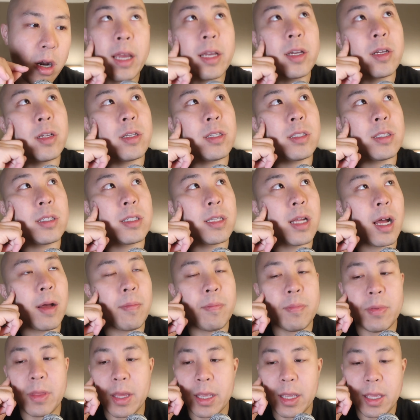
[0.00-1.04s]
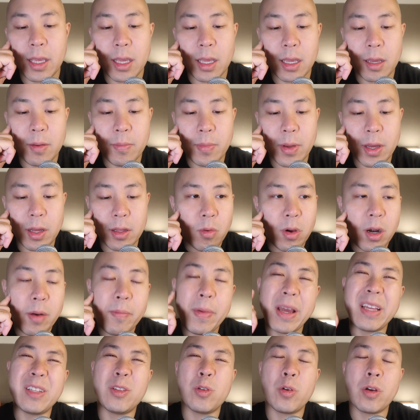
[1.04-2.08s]
I couldn't stop thinking about what
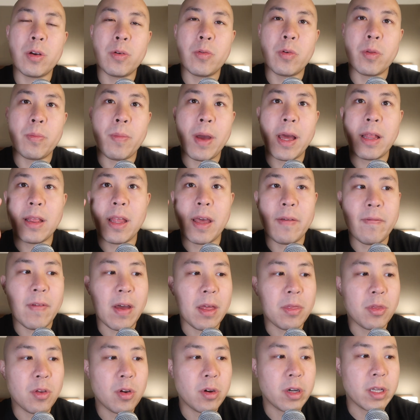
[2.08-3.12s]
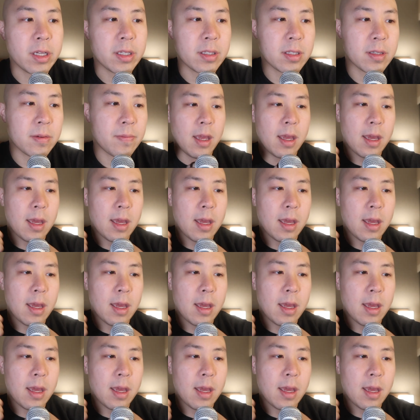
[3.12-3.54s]
am I doing with my life at 30s?